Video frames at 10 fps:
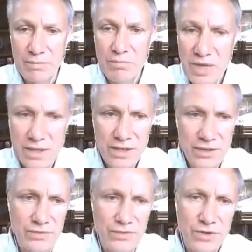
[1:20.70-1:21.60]

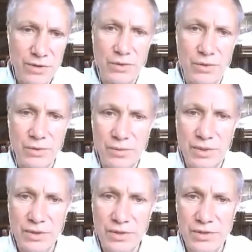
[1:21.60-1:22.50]
millions of years old
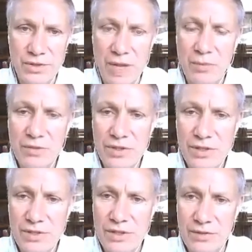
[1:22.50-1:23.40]
because some of
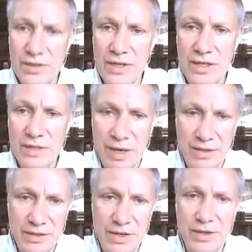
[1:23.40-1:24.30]
these things,
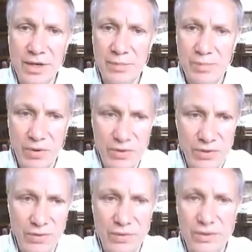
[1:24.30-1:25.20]
bacteria,
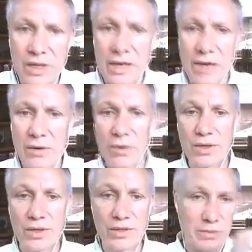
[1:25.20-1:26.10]
protozoan
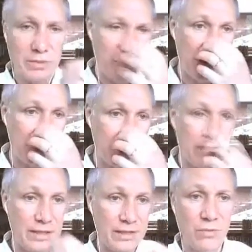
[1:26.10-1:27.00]
organisms,
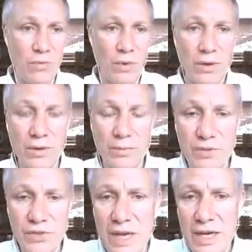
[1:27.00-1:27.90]
spirochetes, and
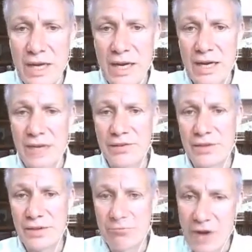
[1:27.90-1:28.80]
worms, uh,
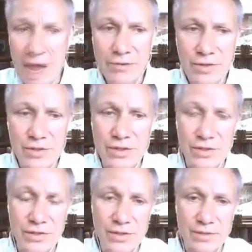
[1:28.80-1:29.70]
the
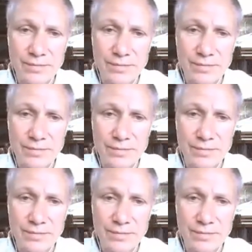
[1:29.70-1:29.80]
viruses,